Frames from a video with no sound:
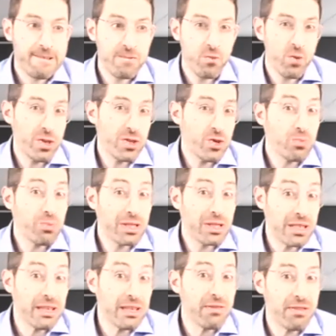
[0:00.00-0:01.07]
once you
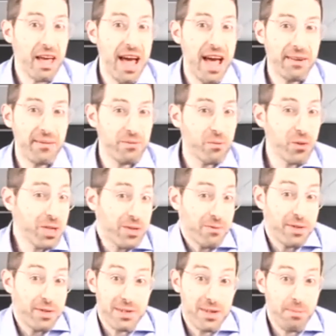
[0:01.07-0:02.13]
believe that, which
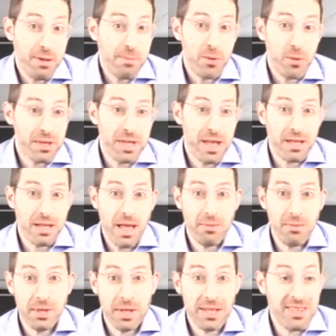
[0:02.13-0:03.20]
for some people will take
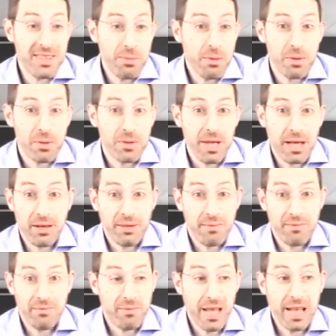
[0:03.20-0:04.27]
10 minutes, some people will take
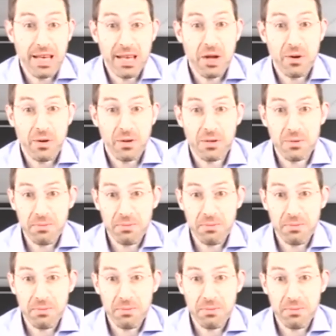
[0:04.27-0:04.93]
10 years.